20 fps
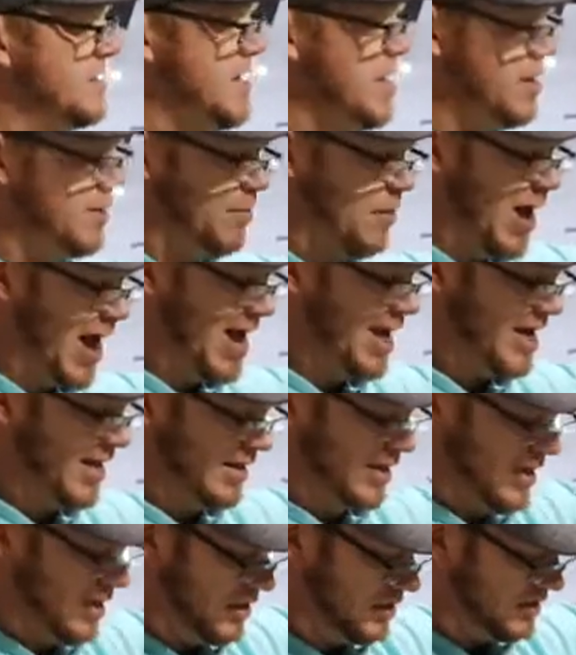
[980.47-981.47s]
another
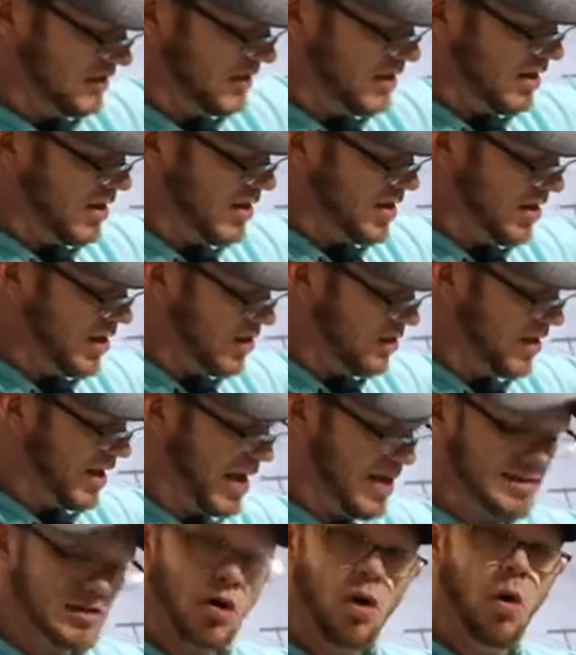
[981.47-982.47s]
bracket that'll sit on here that
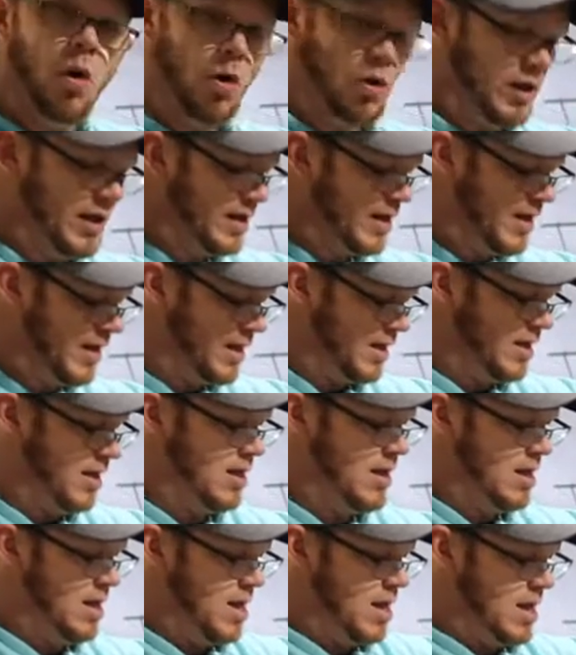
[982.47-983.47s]
has a hole in it,
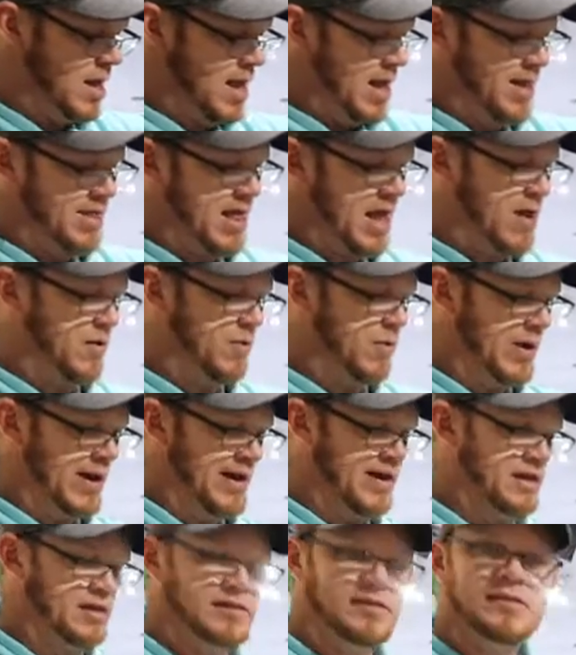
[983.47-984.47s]
and that
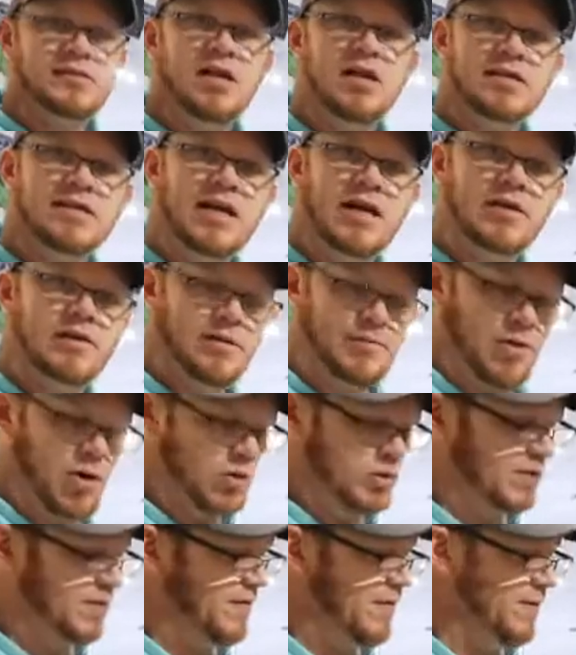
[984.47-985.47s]
way it'll snug down to
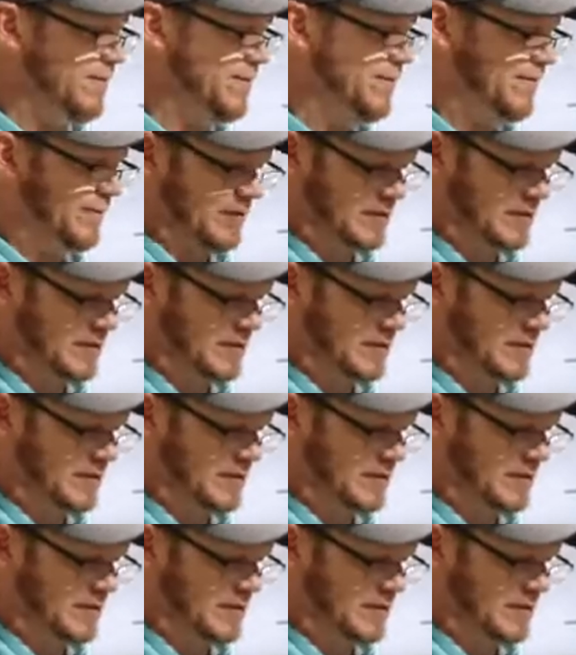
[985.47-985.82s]
both of them.